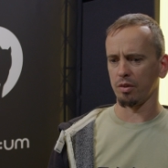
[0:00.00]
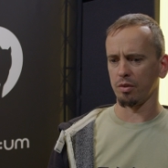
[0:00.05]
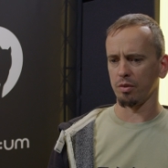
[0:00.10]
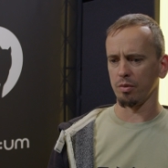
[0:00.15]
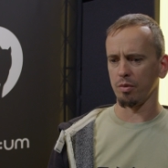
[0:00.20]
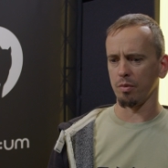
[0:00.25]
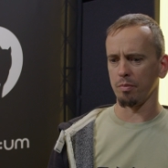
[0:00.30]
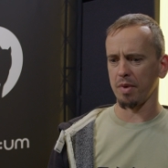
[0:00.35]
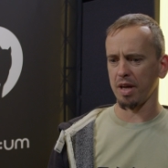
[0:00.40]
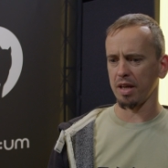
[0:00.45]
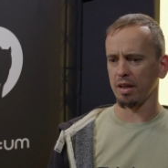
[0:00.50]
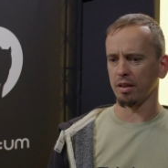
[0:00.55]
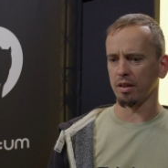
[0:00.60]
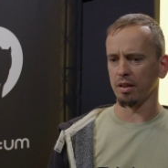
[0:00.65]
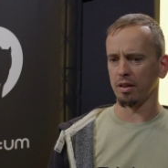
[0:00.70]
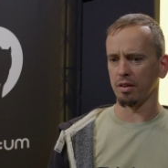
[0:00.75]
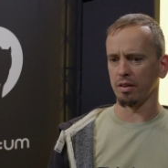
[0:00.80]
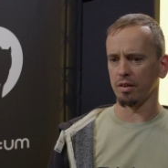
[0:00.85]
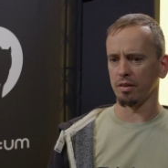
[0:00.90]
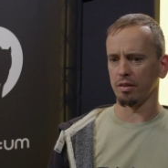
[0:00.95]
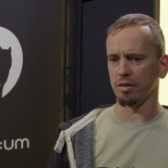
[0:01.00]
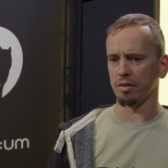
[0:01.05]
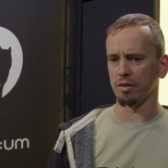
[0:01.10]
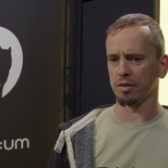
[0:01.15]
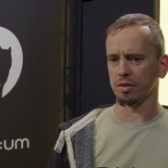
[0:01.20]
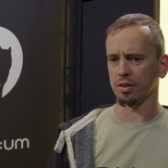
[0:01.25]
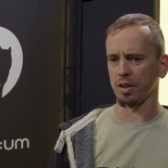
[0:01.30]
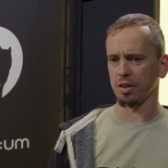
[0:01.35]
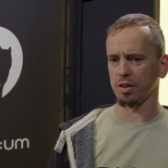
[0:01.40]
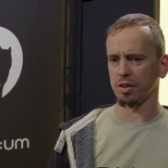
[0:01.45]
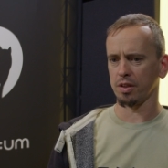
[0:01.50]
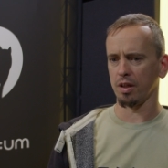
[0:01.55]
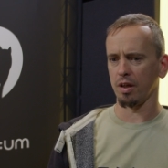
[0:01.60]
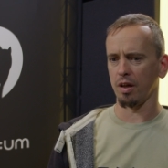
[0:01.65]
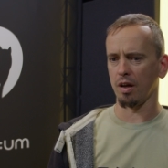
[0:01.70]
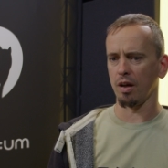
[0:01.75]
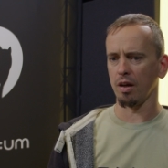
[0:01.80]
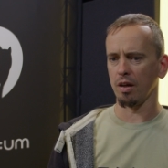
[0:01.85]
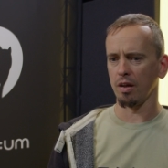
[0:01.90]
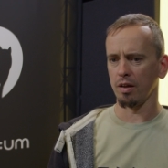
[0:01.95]
to make in such
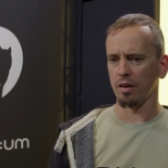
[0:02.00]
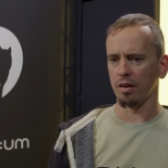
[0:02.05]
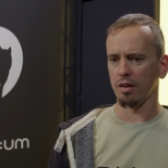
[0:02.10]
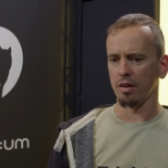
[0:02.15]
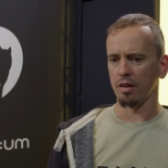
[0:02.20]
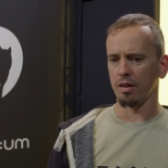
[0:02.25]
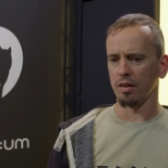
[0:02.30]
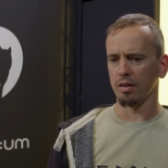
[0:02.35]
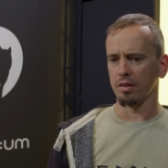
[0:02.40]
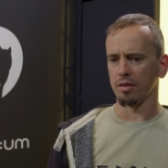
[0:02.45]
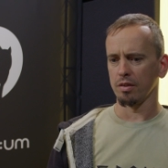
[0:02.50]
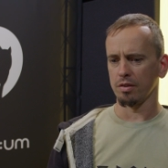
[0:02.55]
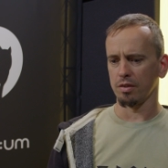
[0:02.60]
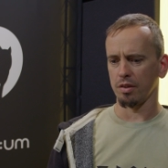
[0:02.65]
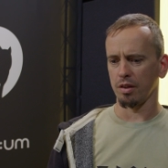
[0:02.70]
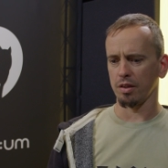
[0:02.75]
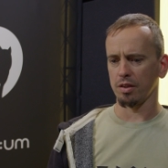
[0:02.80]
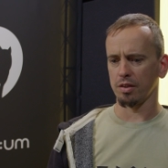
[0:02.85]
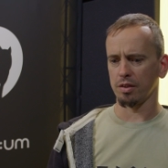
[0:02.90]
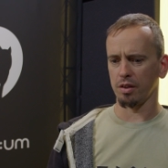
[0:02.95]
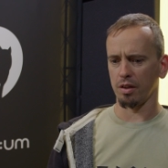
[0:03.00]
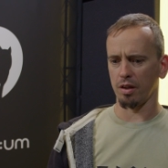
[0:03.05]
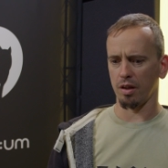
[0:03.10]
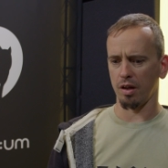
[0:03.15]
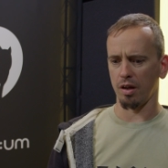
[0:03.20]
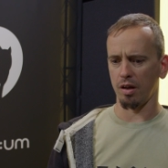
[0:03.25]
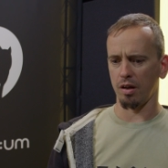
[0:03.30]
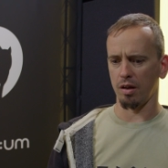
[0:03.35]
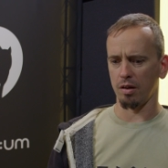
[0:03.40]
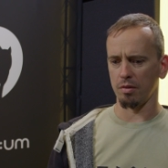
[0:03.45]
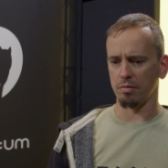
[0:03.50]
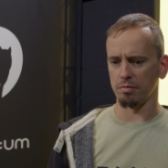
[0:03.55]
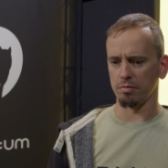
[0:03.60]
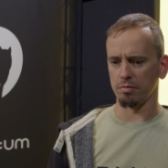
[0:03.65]
a such a